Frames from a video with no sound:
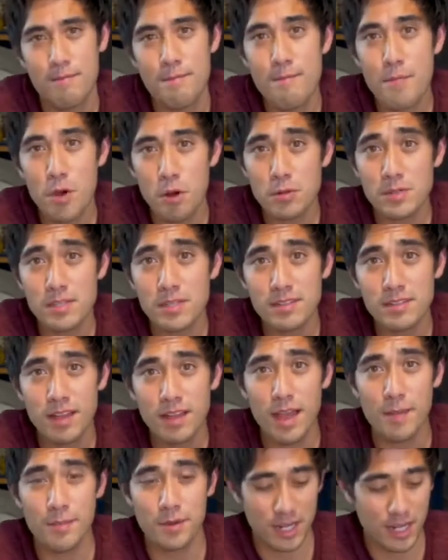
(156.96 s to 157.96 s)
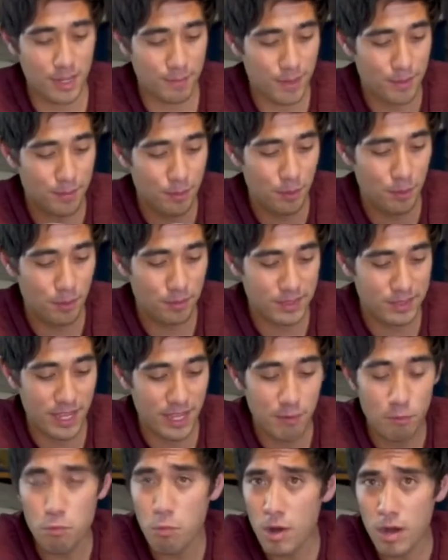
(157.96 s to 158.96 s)
Most of the time, you're gonna get people who
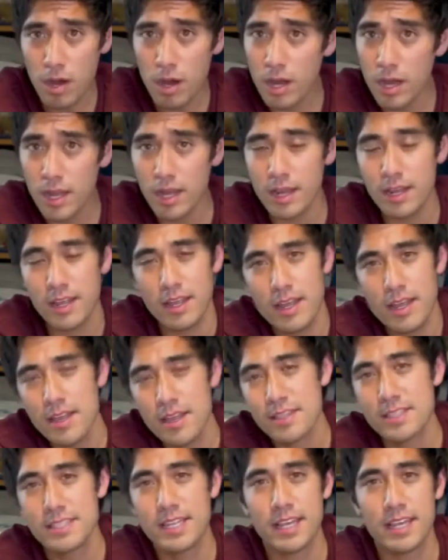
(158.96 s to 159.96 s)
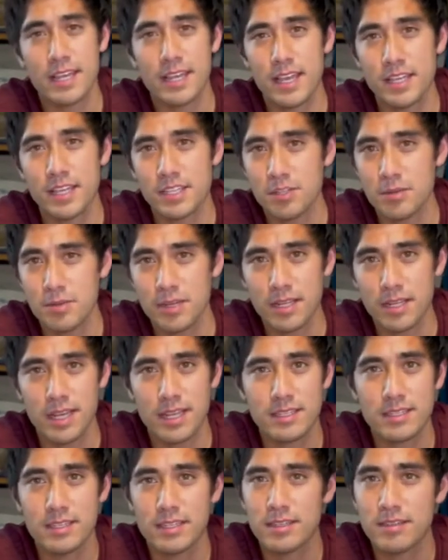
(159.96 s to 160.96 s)
say, what? The second guess you can
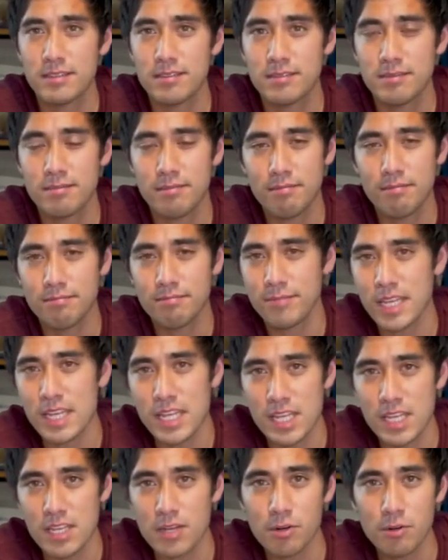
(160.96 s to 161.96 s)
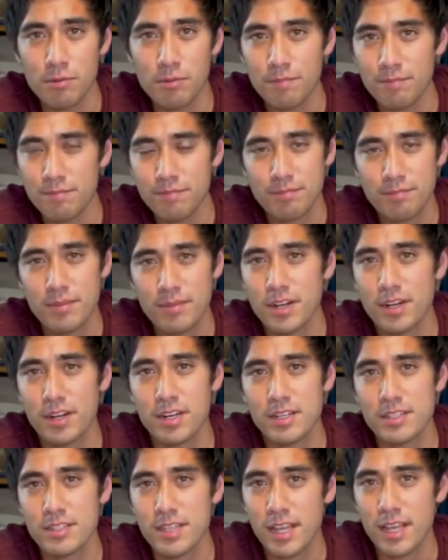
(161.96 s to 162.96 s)
guess is an eel. They're
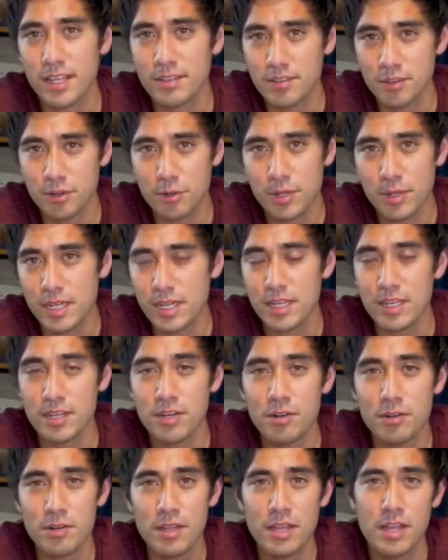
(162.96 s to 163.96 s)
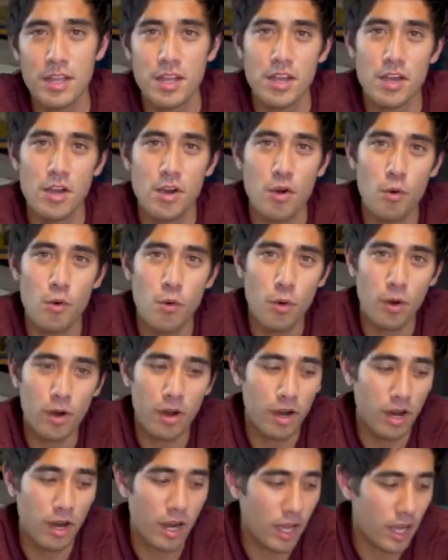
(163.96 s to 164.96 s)
gonna say it's a green eel,
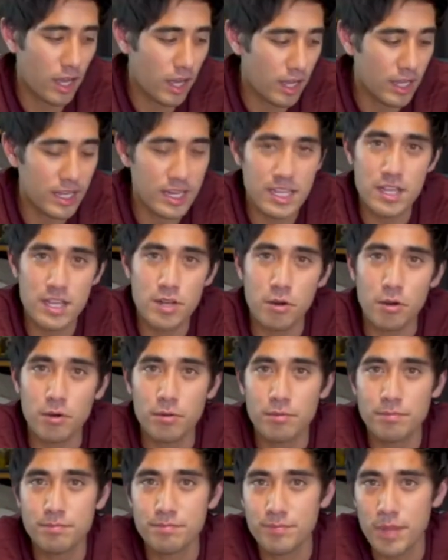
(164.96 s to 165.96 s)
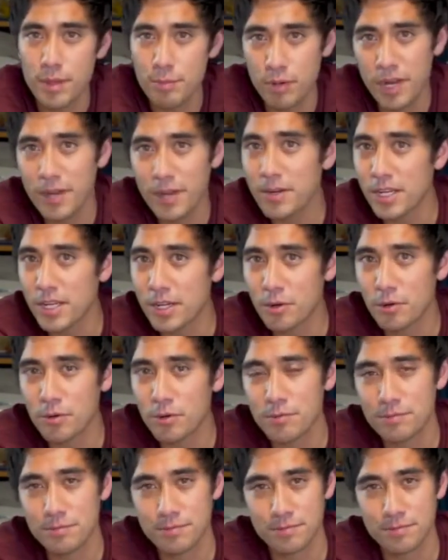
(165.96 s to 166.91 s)
or an eagle, a brown eagle.